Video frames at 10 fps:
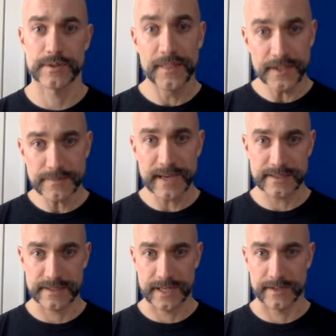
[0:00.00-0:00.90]
This makes
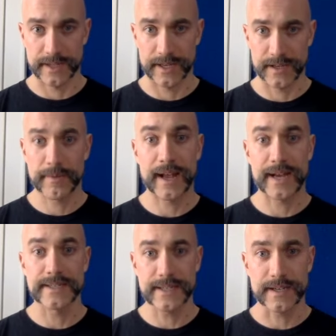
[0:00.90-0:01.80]
it sound like my
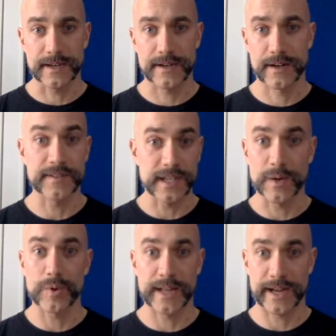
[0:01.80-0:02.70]
idea of an
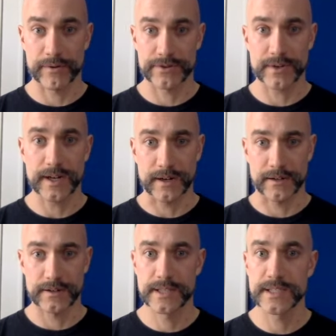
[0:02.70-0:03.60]
equilateral
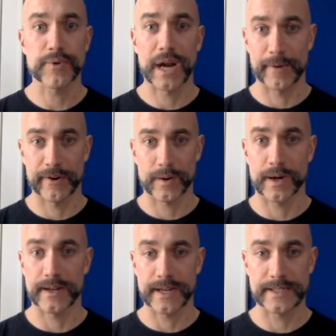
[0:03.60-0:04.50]
triangle is a primary
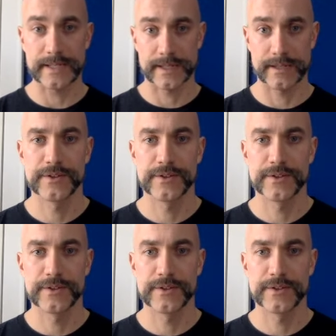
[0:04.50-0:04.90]
quality idea.